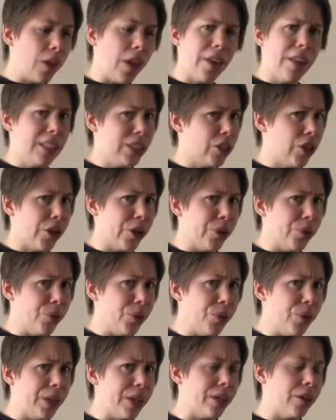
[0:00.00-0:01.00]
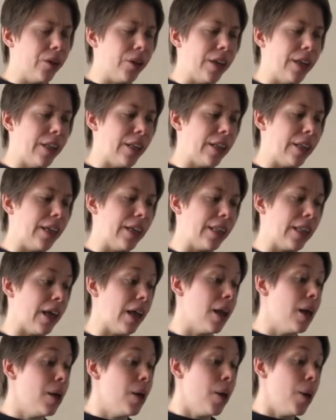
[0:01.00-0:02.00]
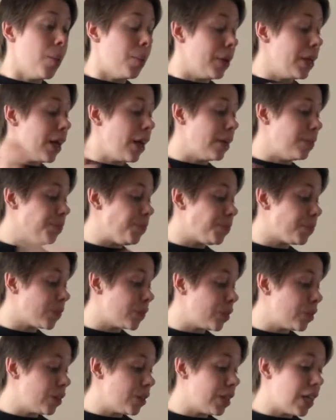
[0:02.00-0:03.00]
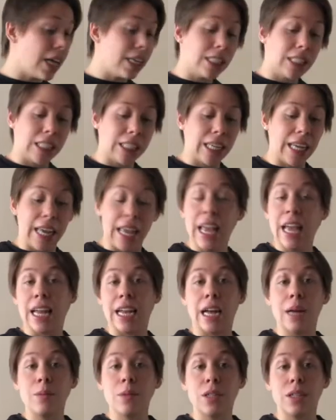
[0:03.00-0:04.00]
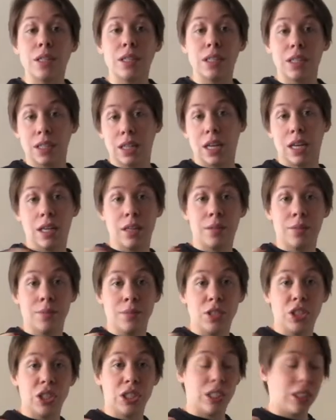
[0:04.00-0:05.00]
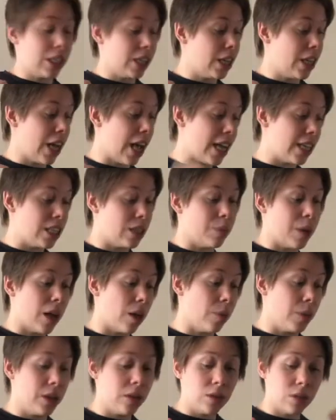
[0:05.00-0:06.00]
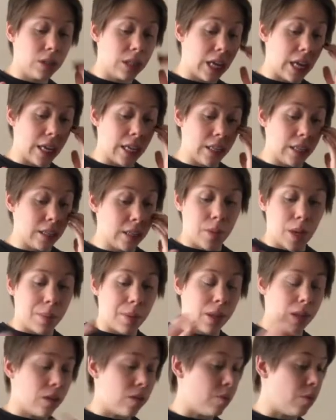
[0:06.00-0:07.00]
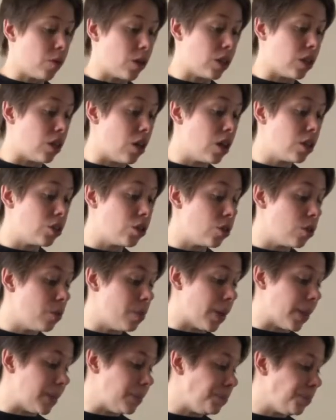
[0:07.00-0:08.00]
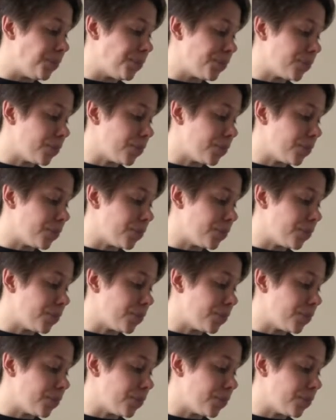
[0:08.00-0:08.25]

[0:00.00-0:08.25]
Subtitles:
It's not gonna ruin it or anything like that. But yeah, that's it. I'm gonna just add some jalapenos and maybe a little more cilantro, but